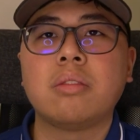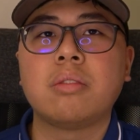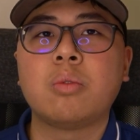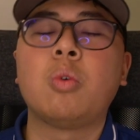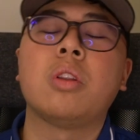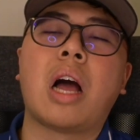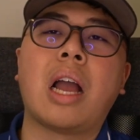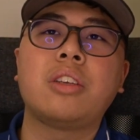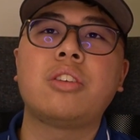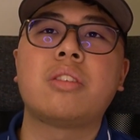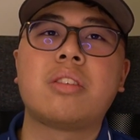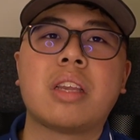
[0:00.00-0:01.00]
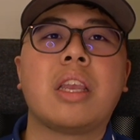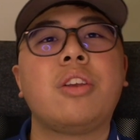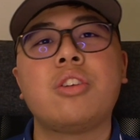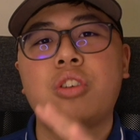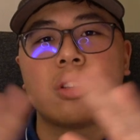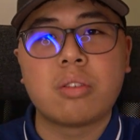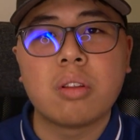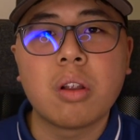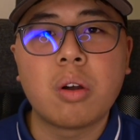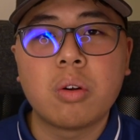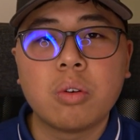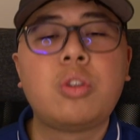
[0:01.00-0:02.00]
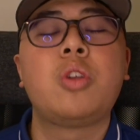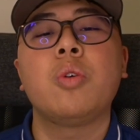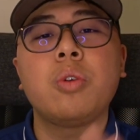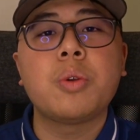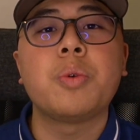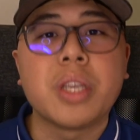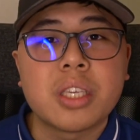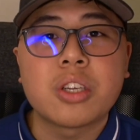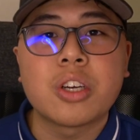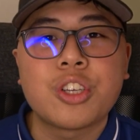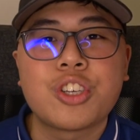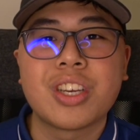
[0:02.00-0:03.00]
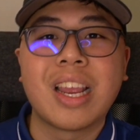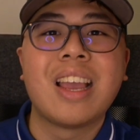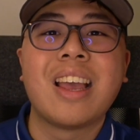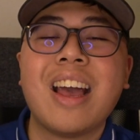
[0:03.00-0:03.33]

Well, I should say you should do your research.